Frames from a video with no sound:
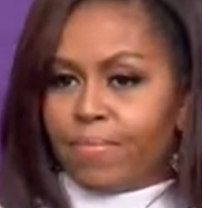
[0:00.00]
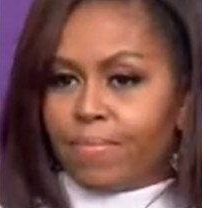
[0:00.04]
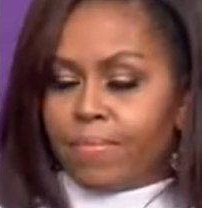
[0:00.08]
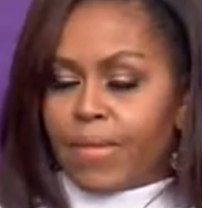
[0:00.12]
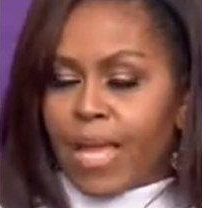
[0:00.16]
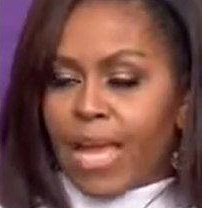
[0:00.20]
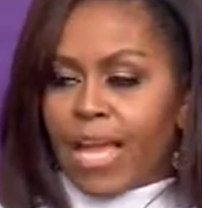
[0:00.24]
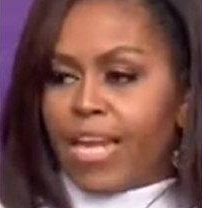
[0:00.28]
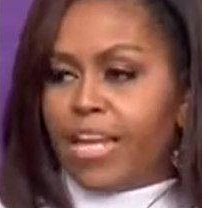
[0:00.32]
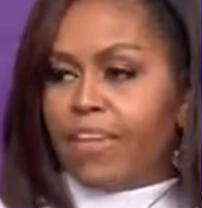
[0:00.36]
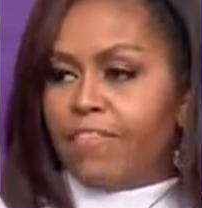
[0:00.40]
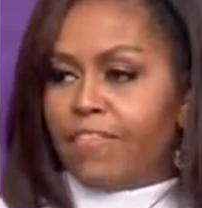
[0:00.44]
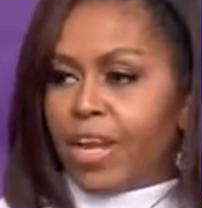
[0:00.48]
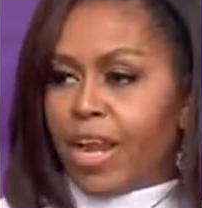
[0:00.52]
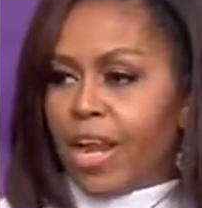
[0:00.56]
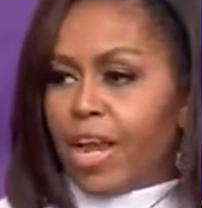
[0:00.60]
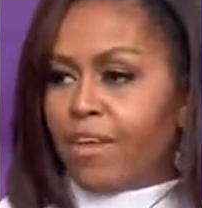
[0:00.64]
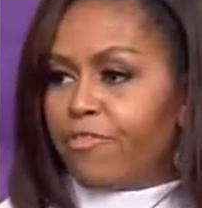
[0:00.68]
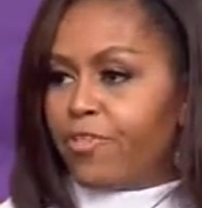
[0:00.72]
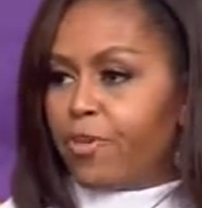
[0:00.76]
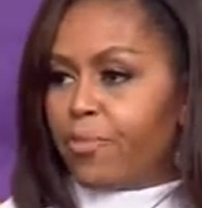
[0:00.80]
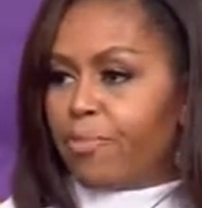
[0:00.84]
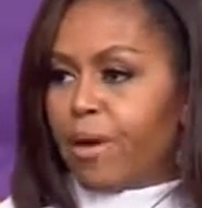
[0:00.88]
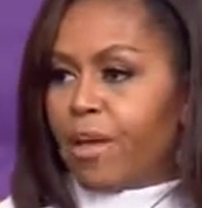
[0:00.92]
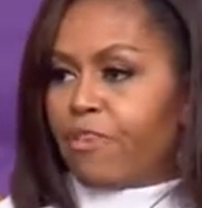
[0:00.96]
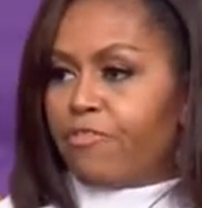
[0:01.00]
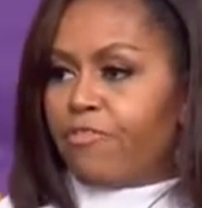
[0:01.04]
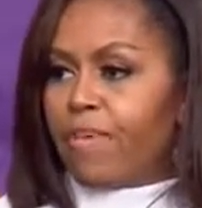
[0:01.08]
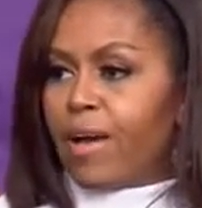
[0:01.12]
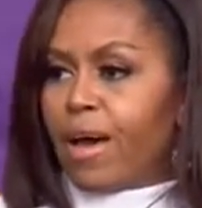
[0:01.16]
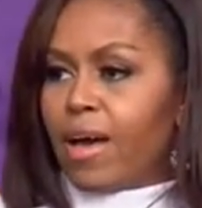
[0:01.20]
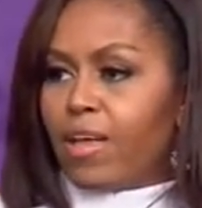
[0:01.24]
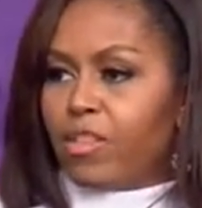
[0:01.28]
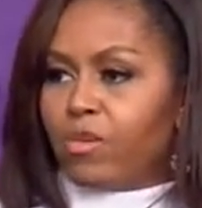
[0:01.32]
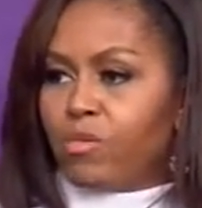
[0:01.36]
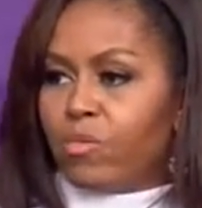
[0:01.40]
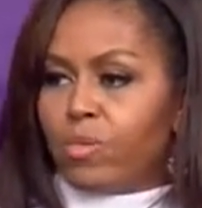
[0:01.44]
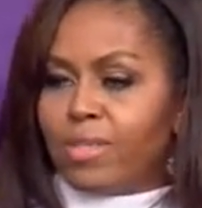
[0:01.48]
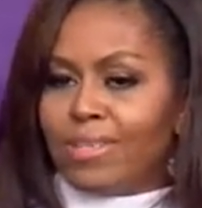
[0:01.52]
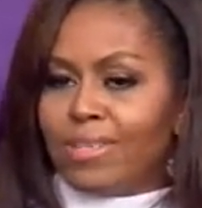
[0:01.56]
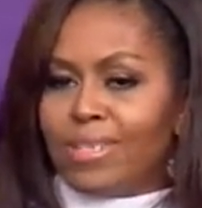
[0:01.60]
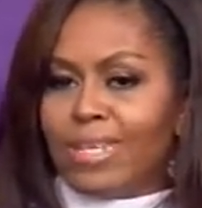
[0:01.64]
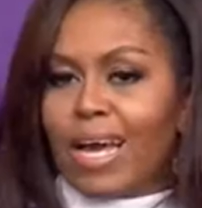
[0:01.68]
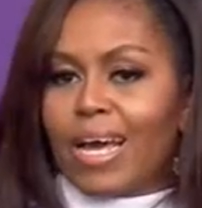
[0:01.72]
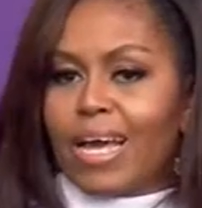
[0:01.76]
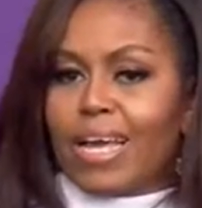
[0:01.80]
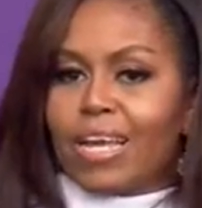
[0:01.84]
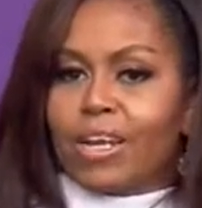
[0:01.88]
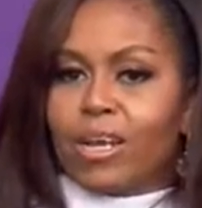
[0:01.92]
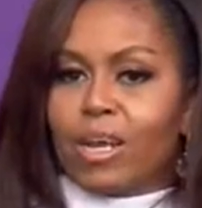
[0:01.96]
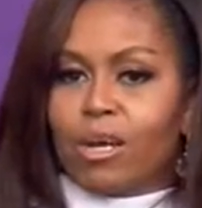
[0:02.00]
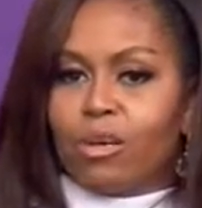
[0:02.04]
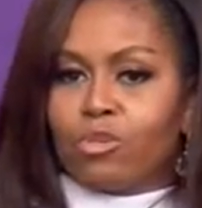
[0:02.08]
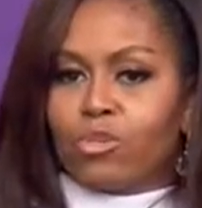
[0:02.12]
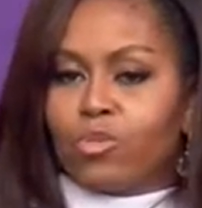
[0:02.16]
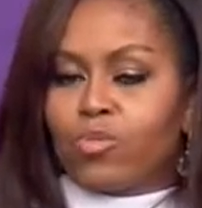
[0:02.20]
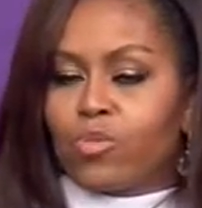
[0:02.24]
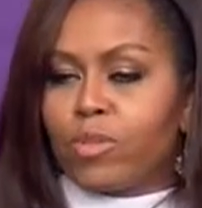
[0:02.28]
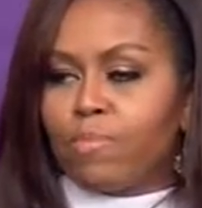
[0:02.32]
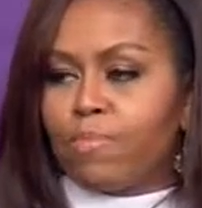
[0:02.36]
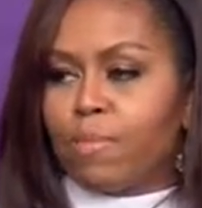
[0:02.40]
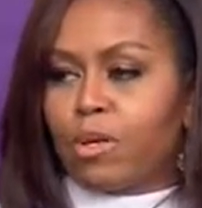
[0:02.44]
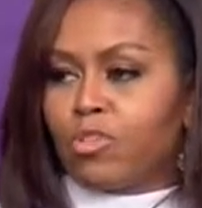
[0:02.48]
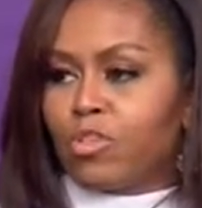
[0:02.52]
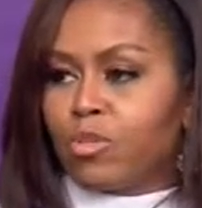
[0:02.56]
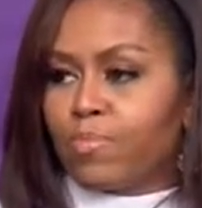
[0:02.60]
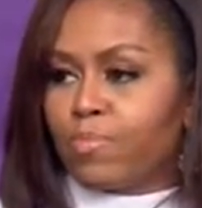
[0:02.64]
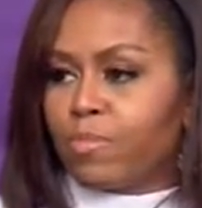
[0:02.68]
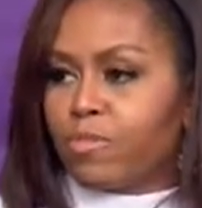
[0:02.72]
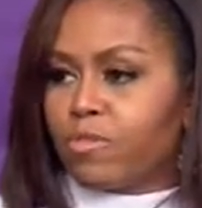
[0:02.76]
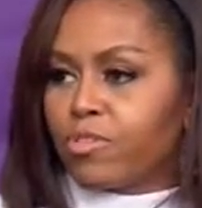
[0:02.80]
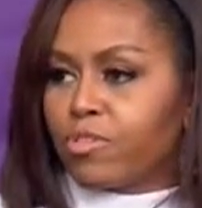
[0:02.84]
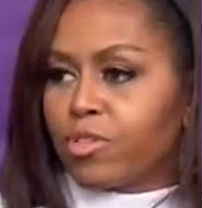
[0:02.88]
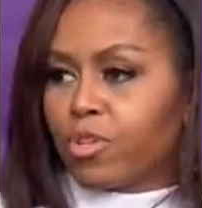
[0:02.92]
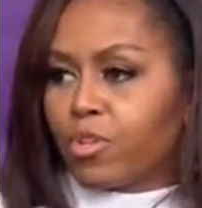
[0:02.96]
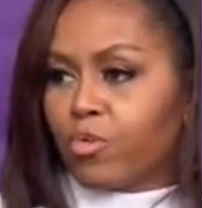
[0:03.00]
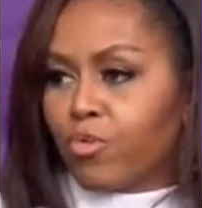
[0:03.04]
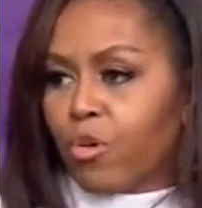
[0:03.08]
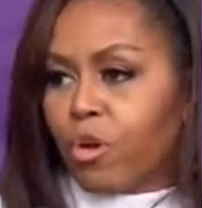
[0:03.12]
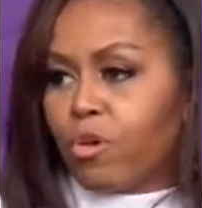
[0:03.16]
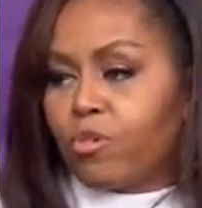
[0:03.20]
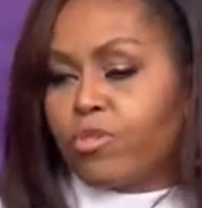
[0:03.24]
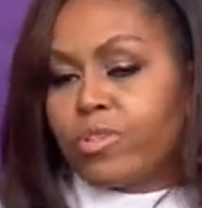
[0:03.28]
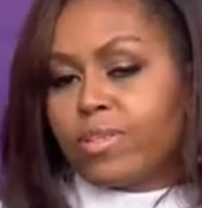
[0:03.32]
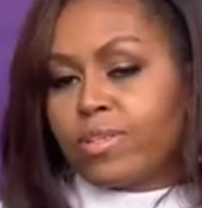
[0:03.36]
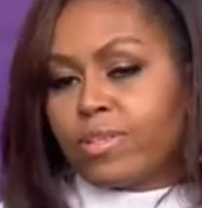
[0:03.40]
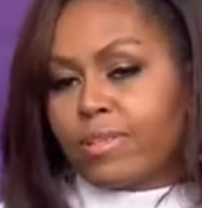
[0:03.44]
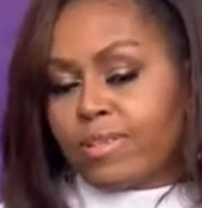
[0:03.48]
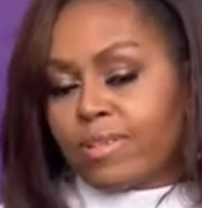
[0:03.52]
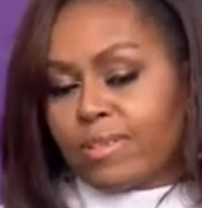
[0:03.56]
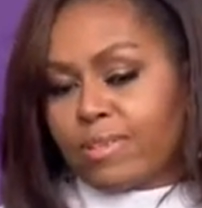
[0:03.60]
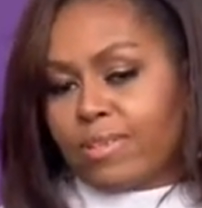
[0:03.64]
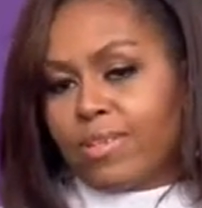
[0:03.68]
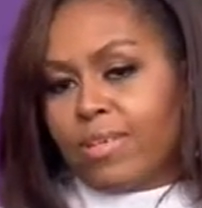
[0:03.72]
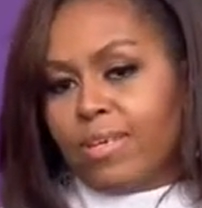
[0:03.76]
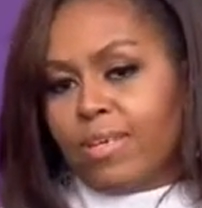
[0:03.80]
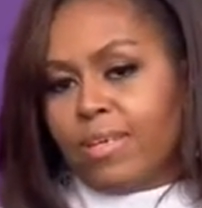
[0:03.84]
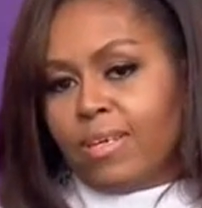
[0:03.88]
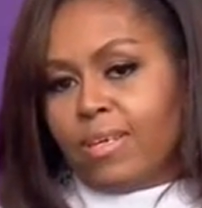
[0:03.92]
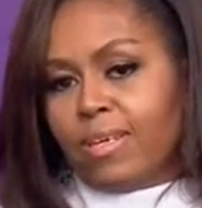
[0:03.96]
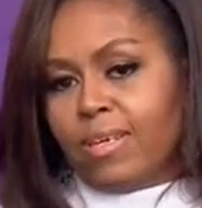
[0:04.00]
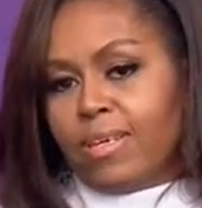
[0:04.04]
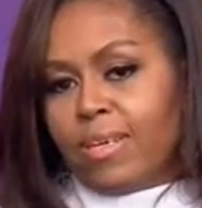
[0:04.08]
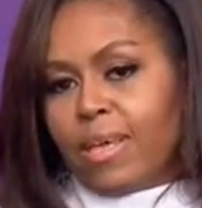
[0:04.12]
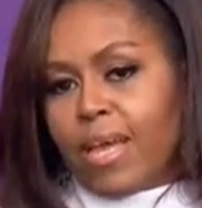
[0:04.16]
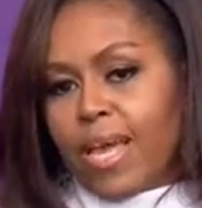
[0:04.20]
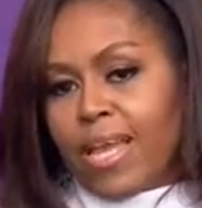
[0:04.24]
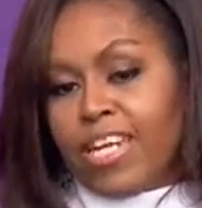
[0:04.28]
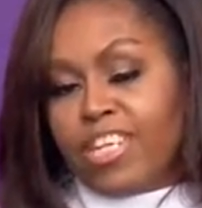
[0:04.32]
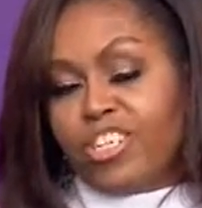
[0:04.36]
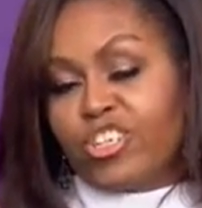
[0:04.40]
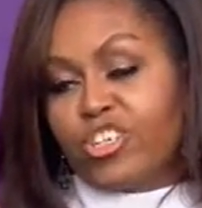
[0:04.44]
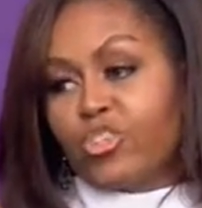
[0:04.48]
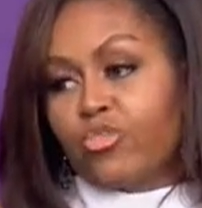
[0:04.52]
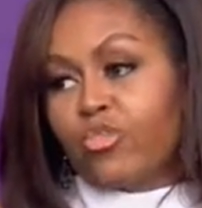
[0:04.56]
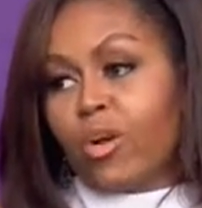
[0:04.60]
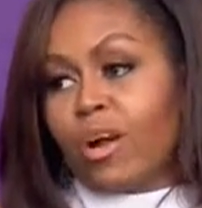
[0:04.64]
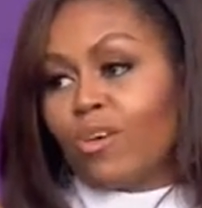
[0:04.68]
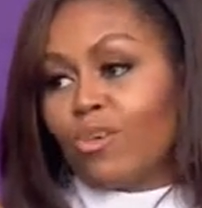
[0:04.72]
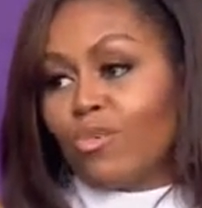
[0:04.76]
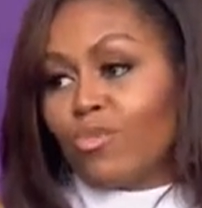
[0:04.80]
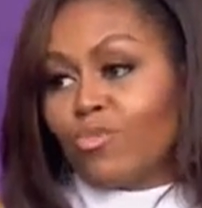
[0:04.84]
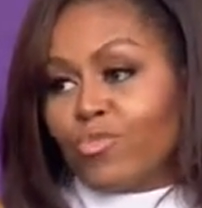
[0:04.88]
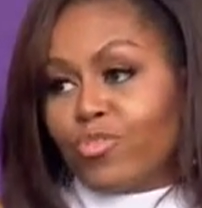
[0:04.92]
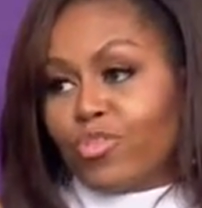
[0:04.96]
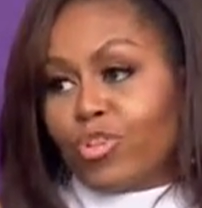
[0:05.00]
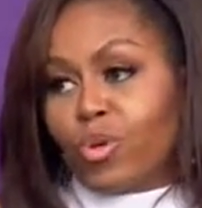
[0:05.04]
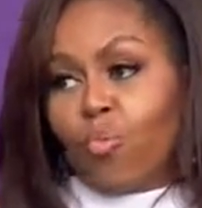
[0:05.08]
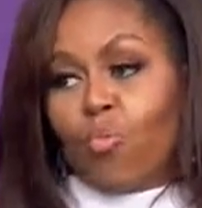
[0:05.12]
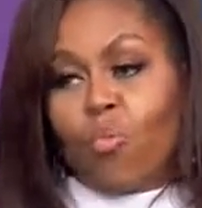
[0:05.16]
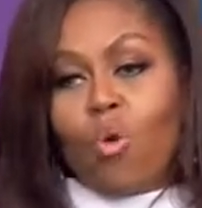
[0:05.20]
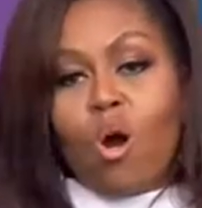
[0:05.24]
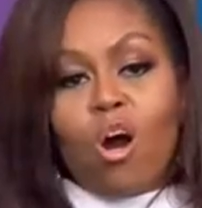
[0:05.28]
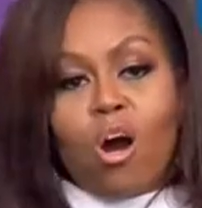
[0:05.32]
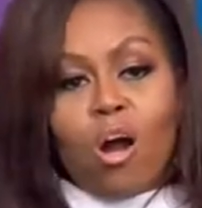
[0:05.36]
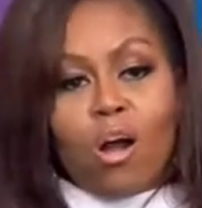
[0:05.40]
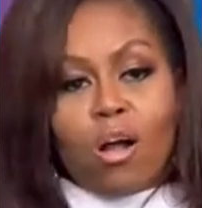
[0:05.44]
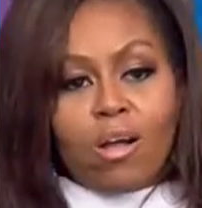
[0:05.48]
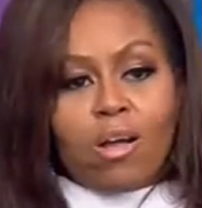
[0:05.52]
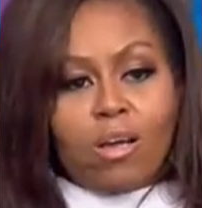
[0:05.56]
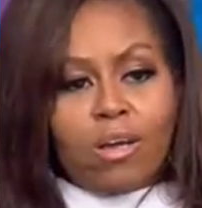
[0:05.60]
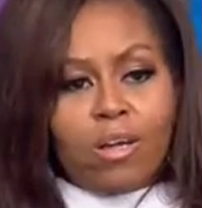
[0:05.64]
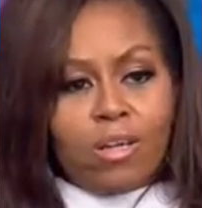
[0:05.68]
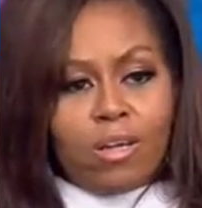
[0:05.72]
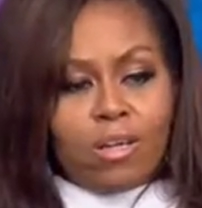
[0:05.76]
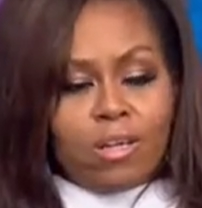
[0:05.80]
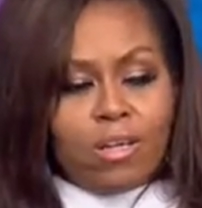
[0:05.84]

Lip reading: And even after my father was diagnosed with multiple sclerosis and he struggled to walk,